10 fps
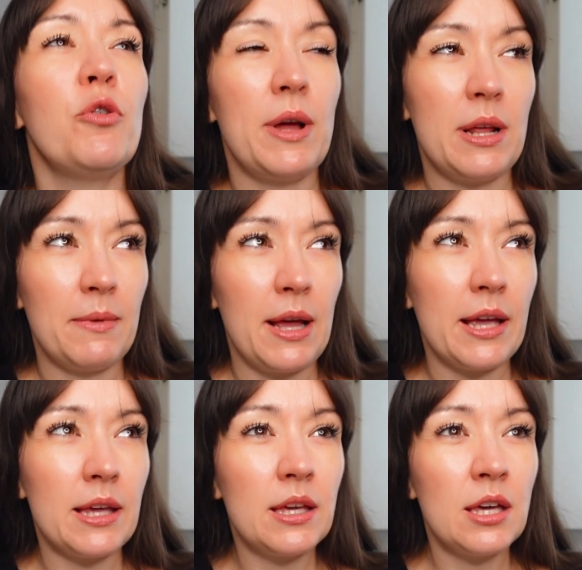when I'm
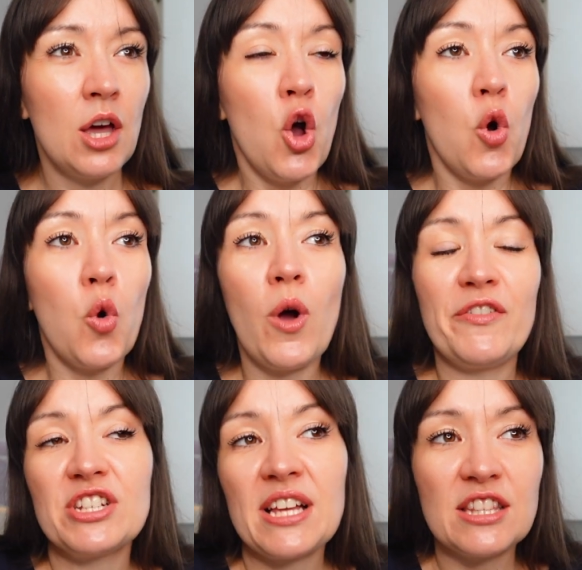like, oh, I've
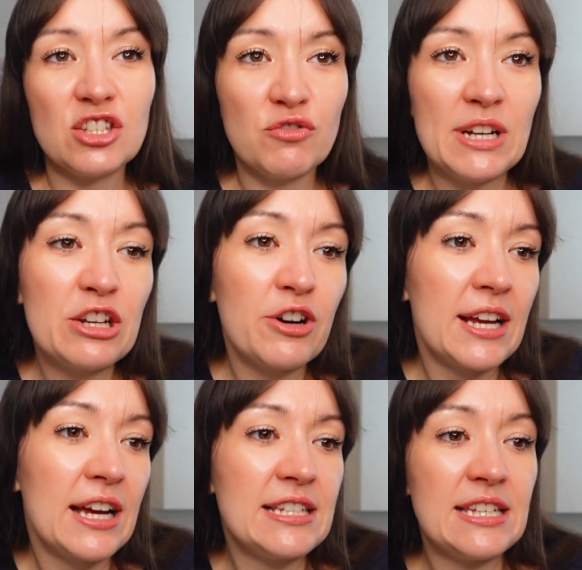just had this really
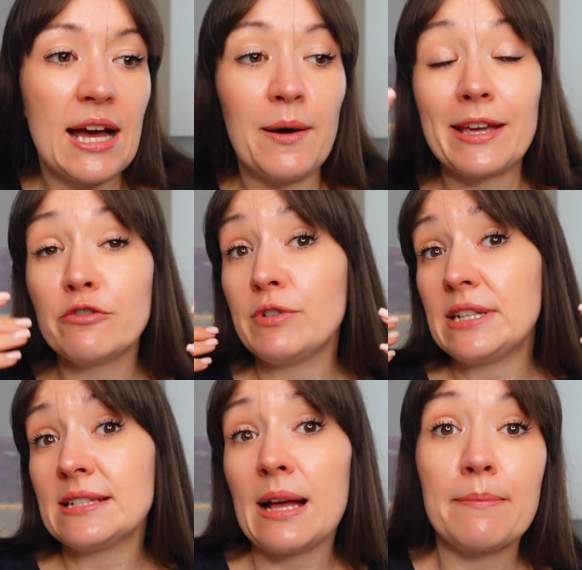great idea how I can
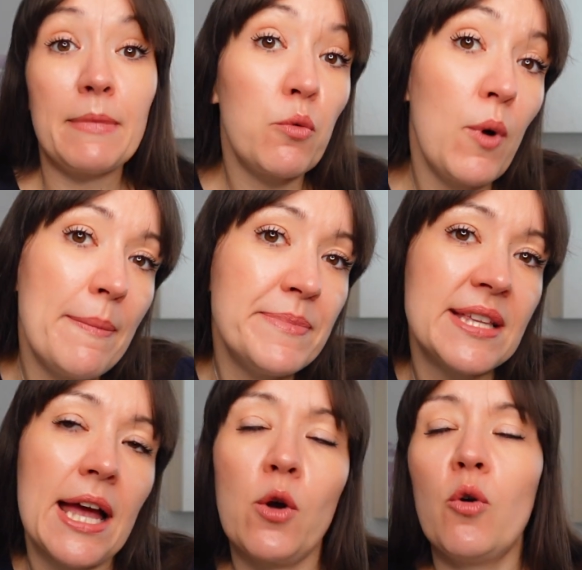redesign my
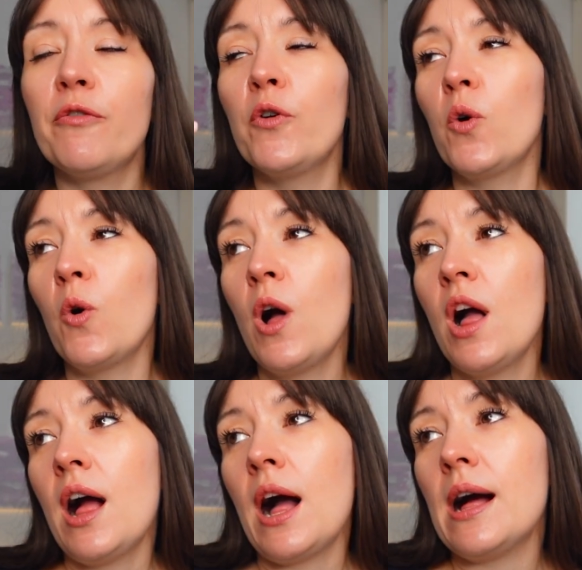website, or for
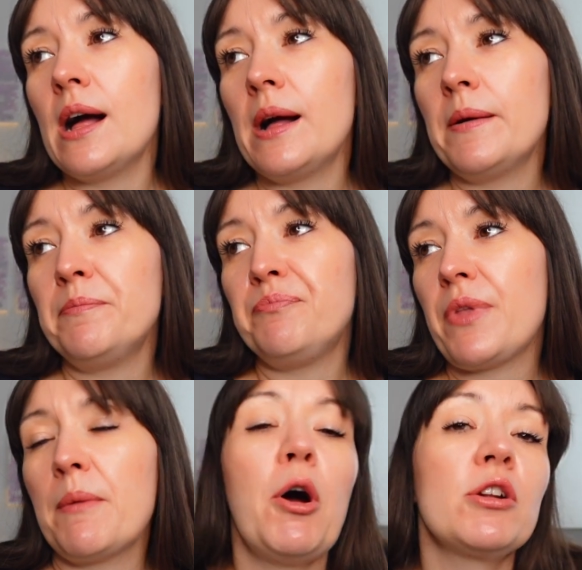a
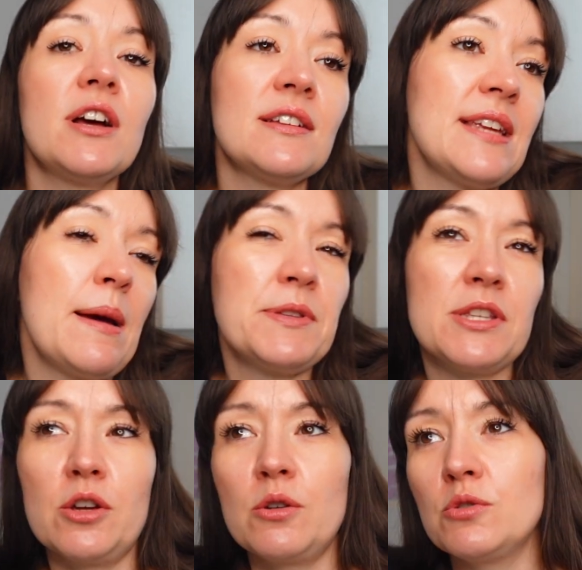podcast
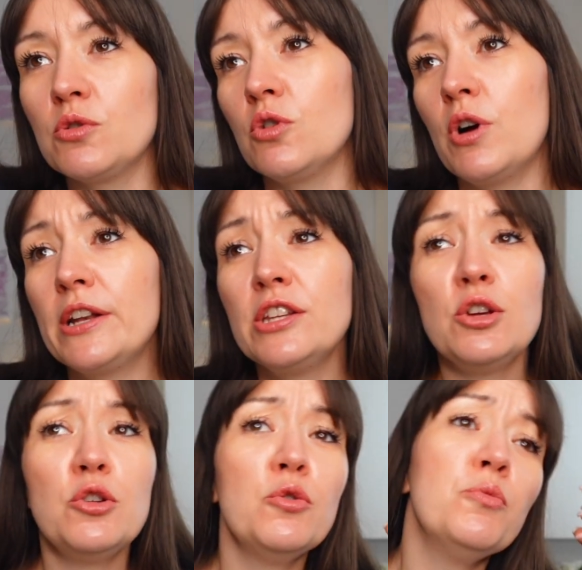episode, or a
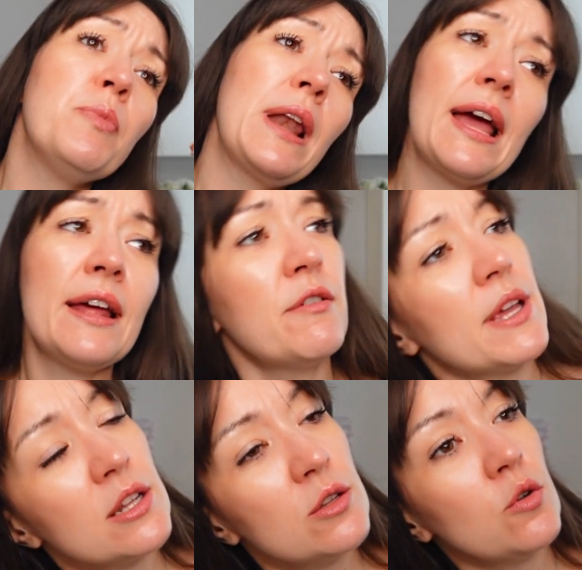new planner I
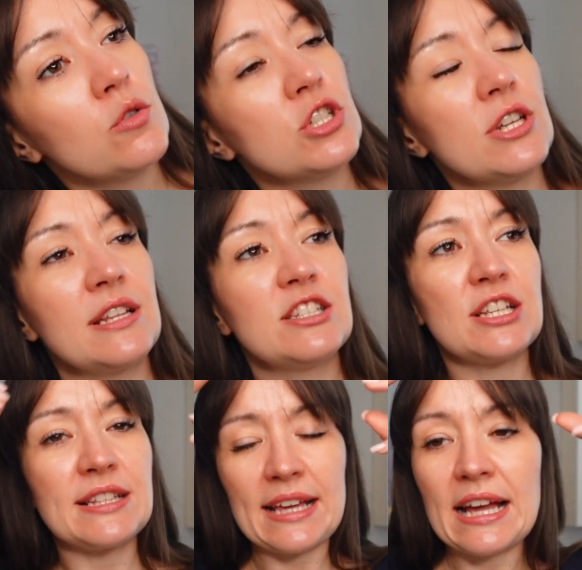can launch. And it's
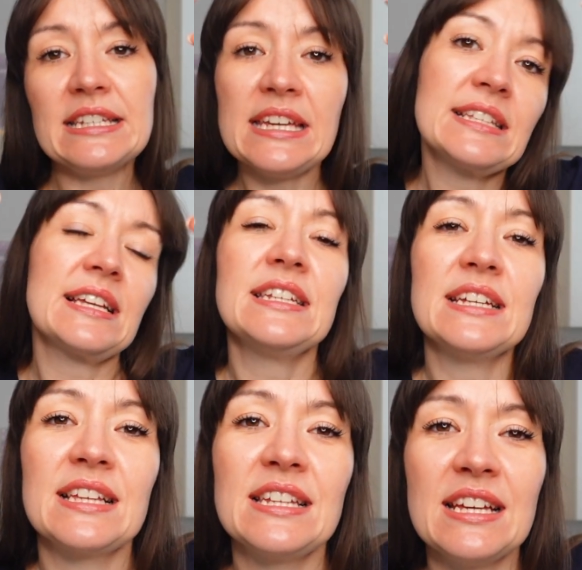just like ideas.
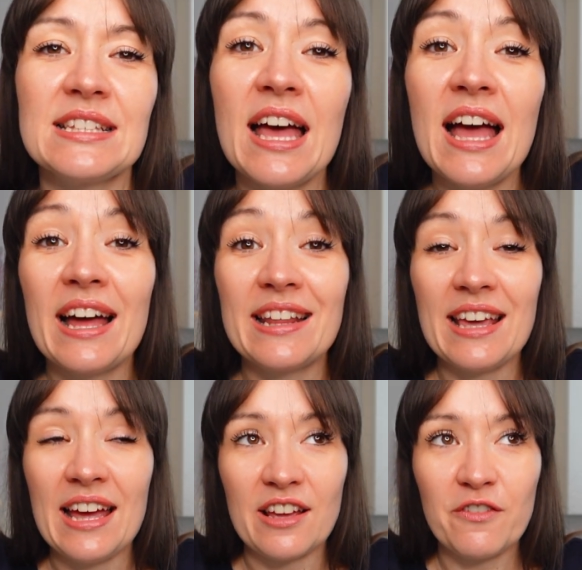And
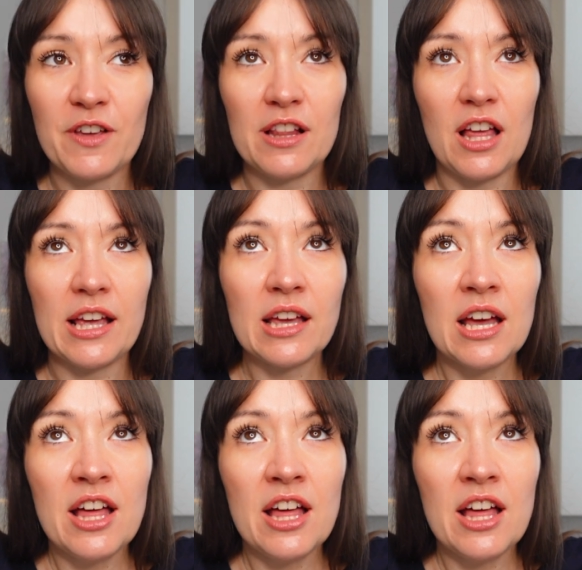again, I feel like